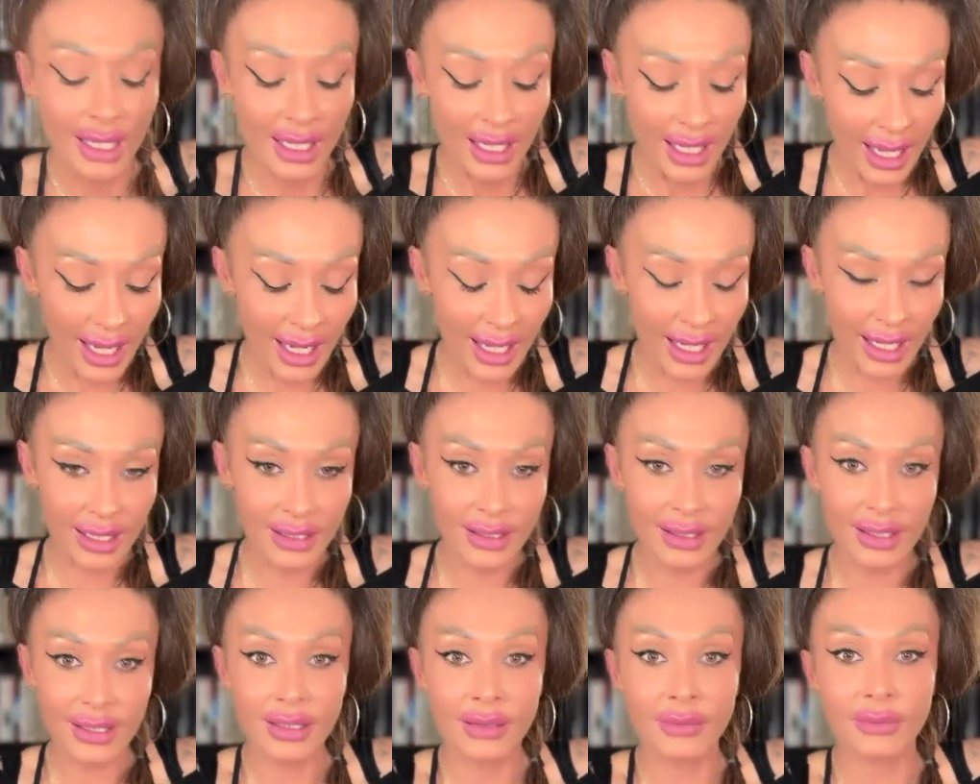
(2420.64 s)

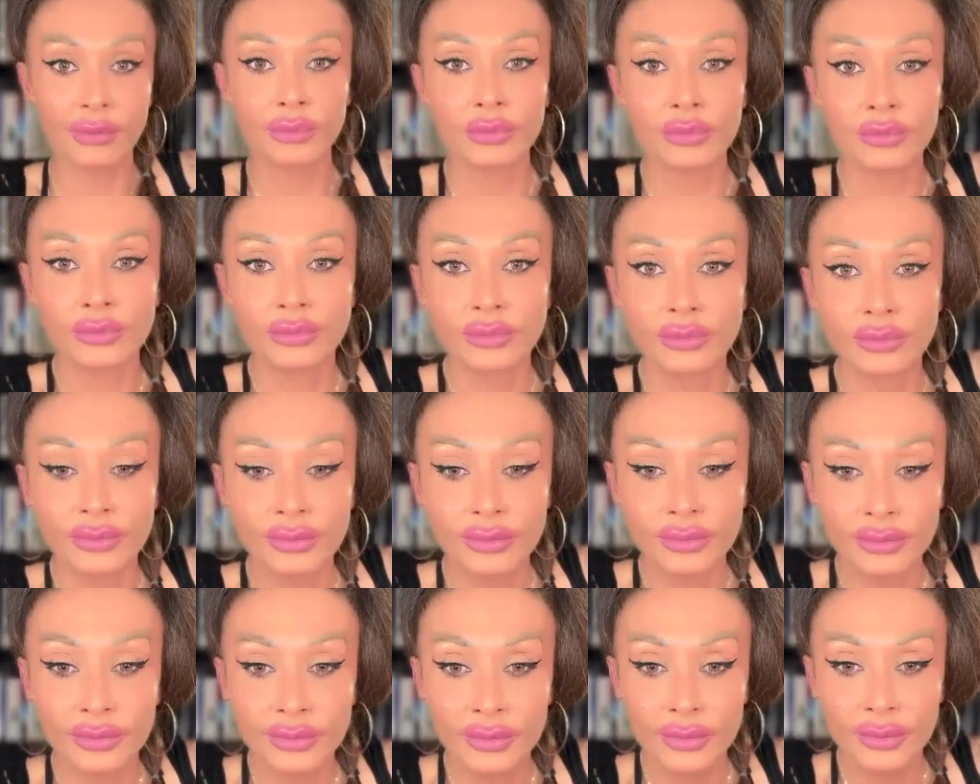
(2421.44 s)
And
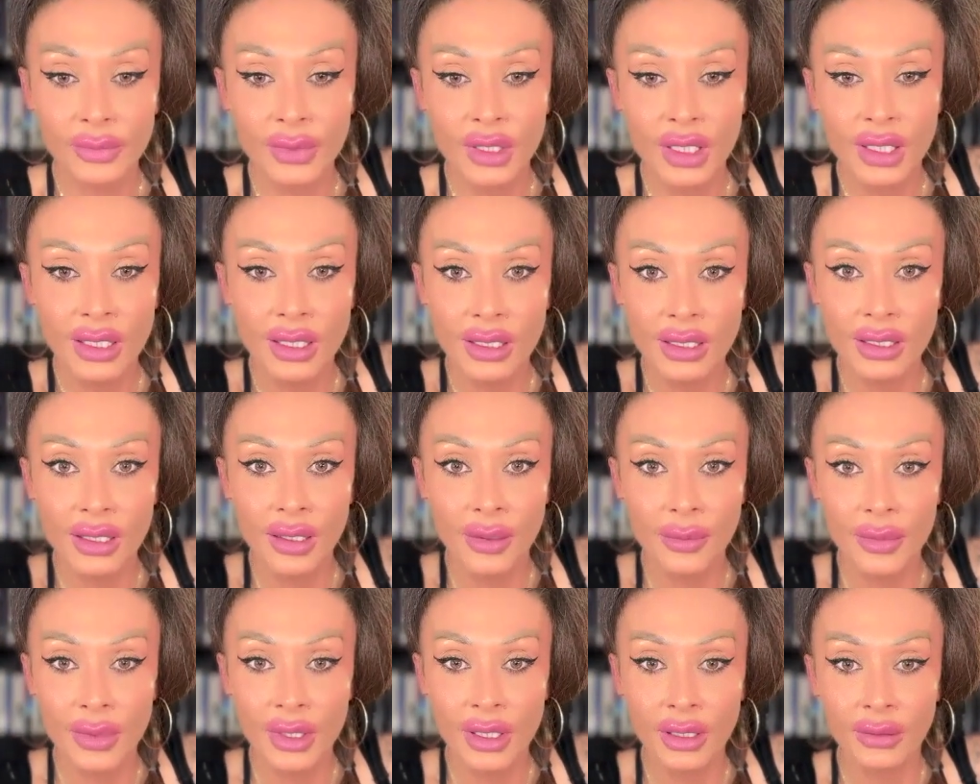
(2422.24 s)
let me see
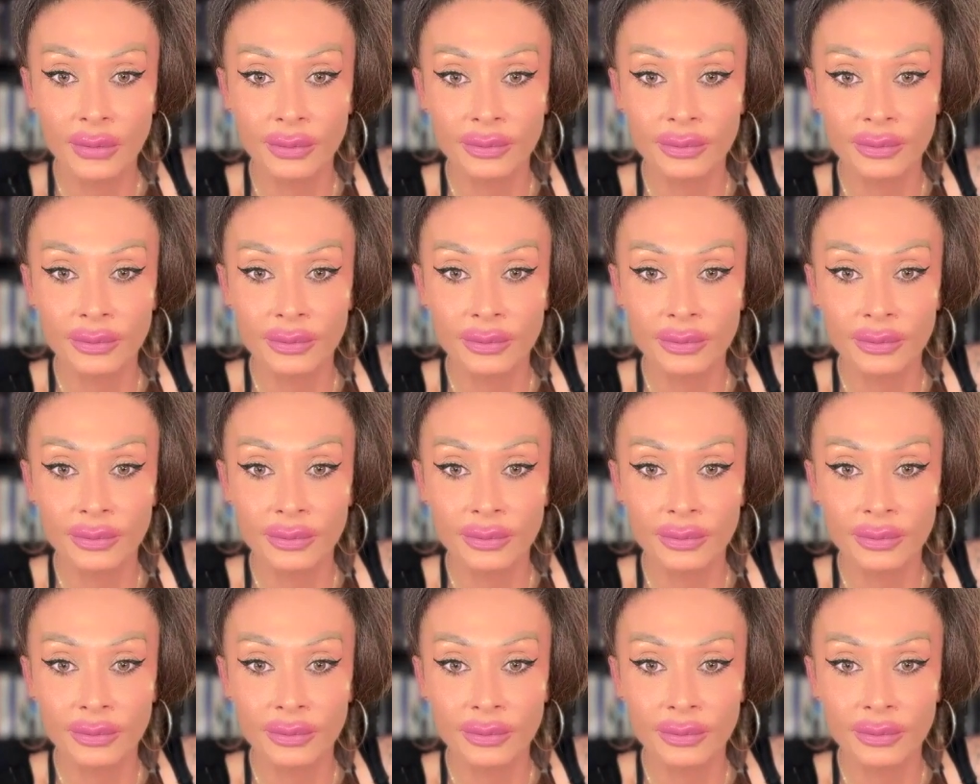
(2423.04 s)
something.